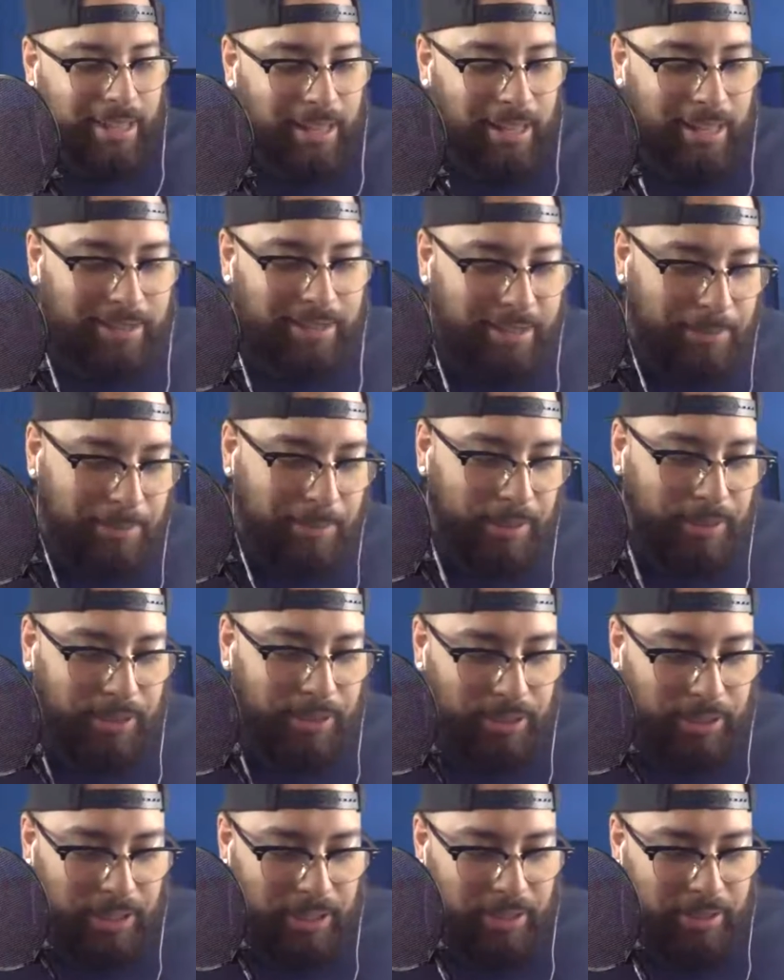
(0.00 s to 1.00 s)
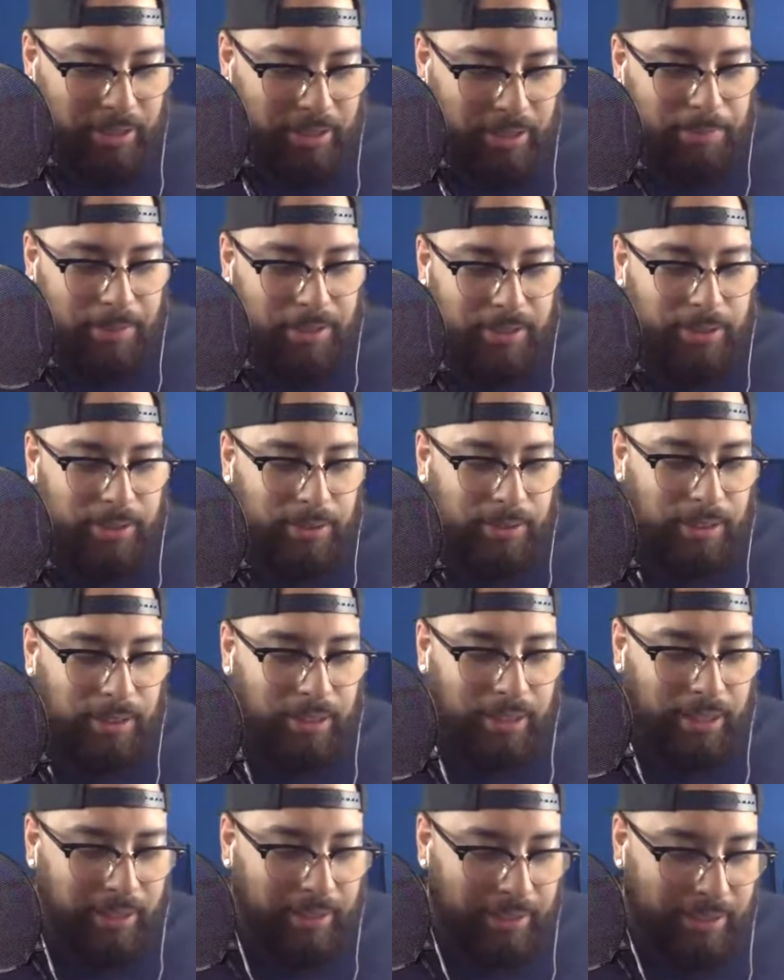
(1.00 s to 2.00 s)
it'd just be too
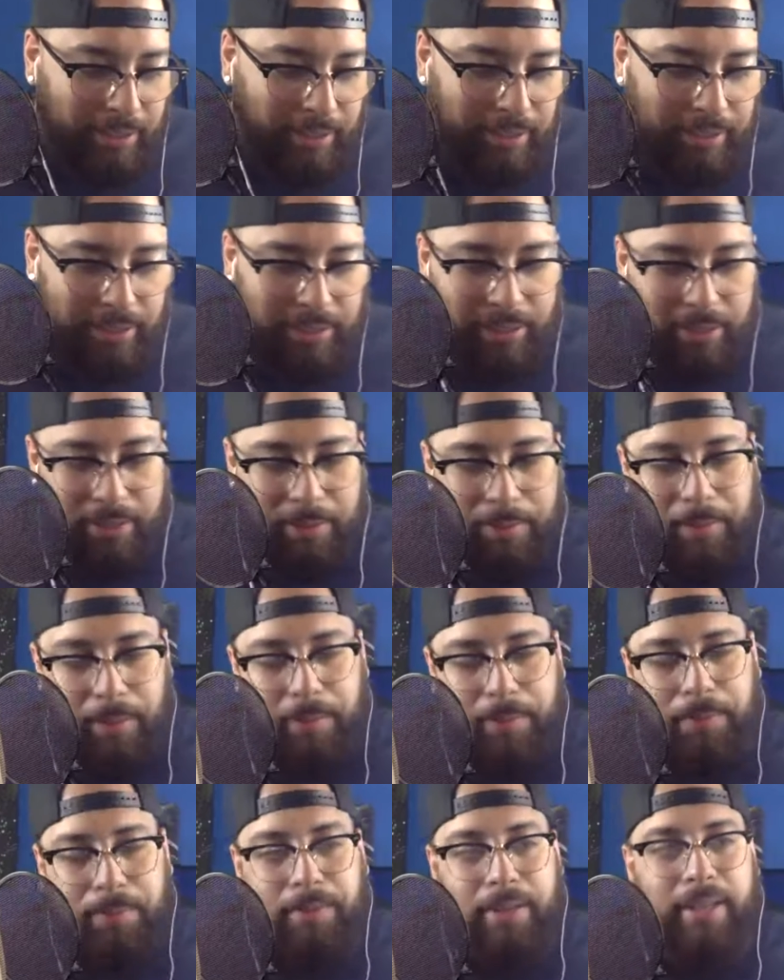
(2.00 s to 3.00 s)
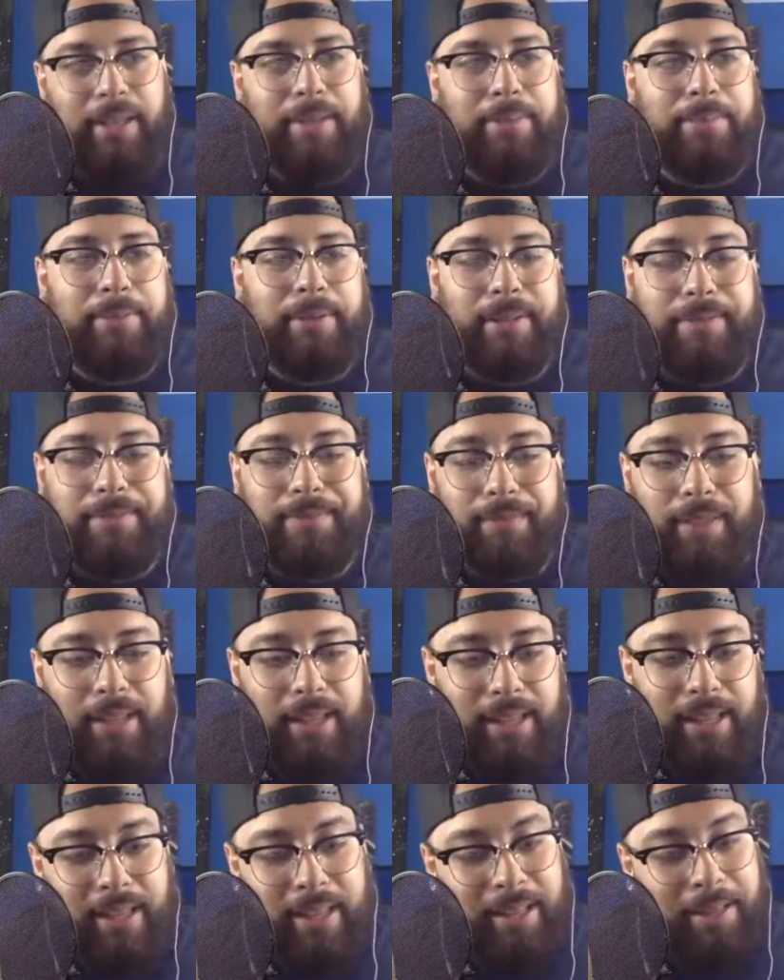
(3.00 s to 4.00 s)
hilarious to see other people play it. But
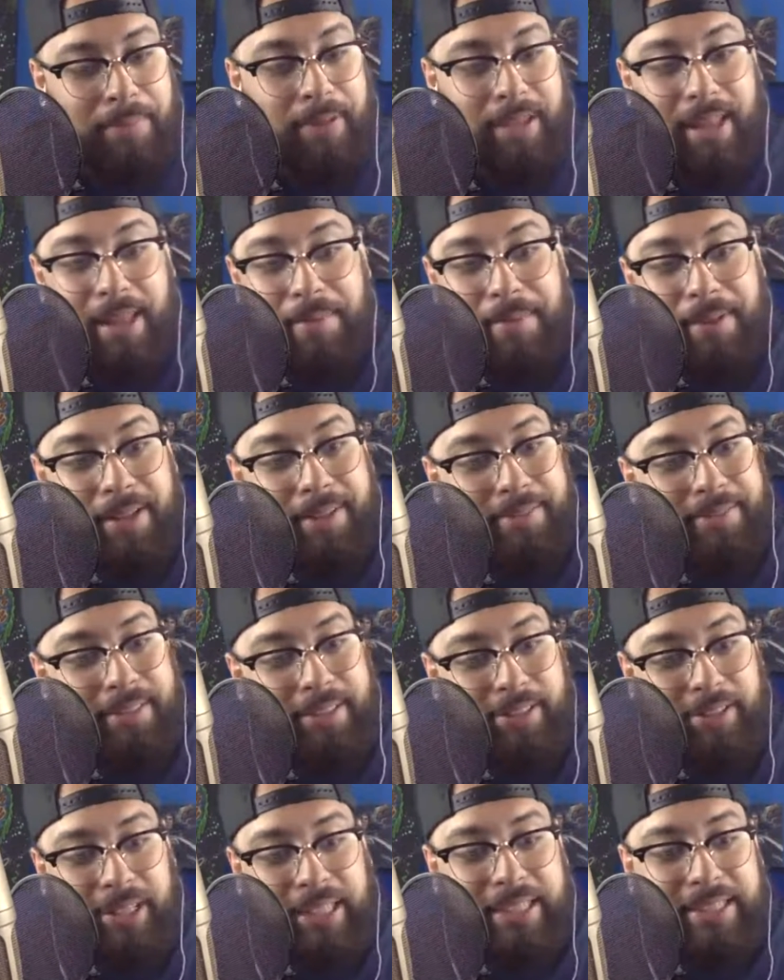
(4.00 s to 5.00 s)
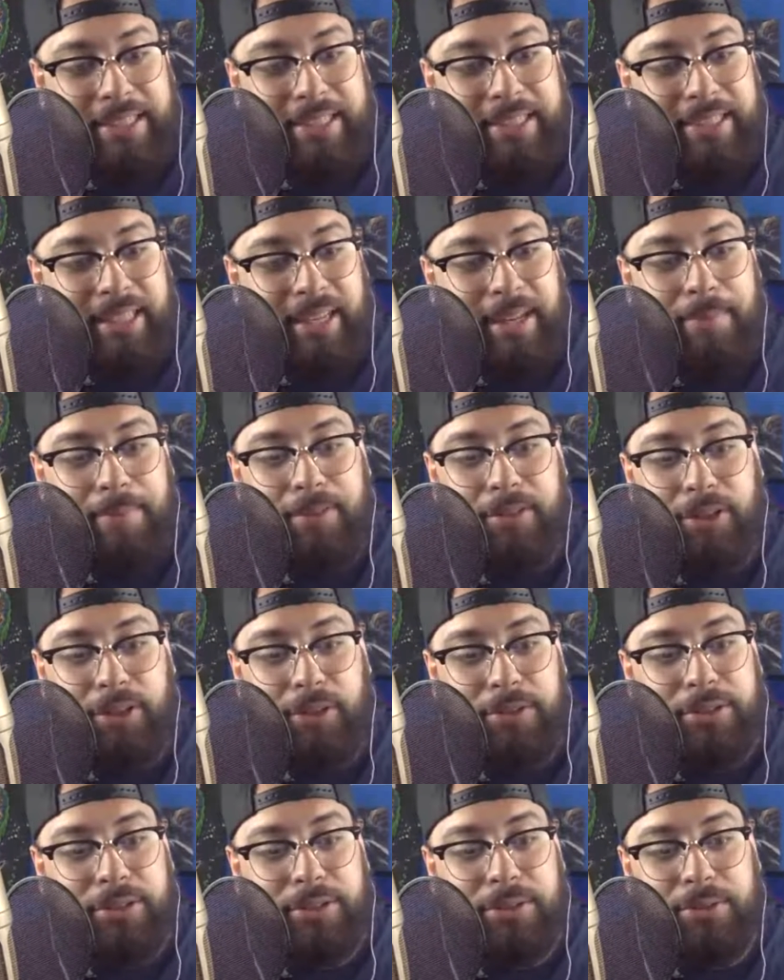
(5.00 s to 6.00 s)
yeah, man, crazy time on
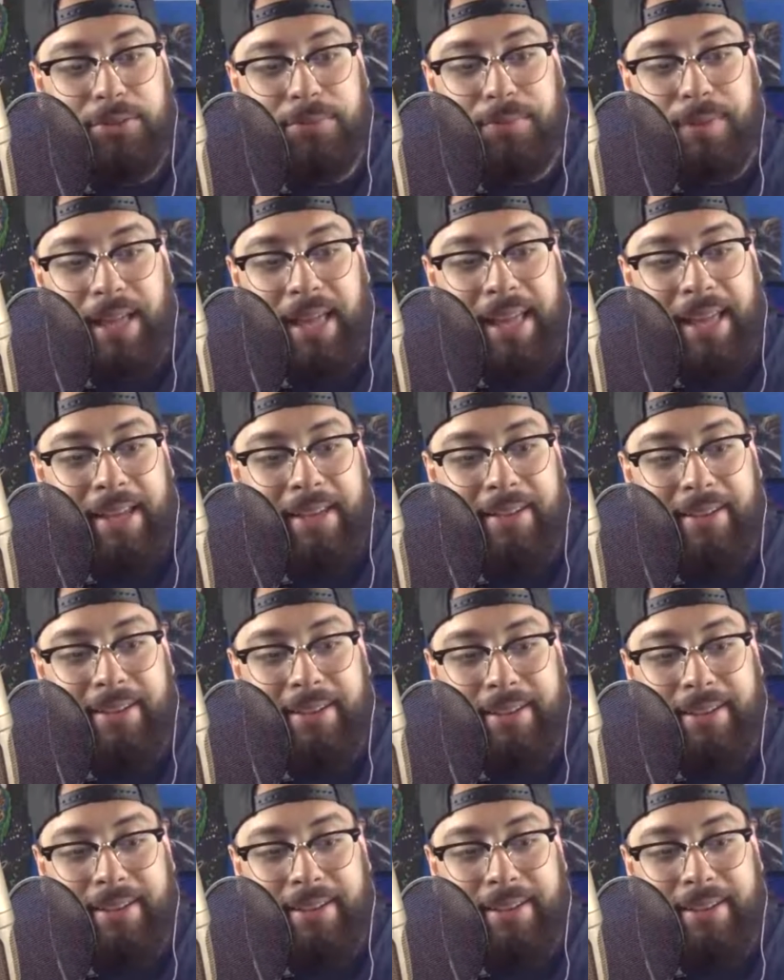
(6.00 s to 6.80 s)
YouTube, and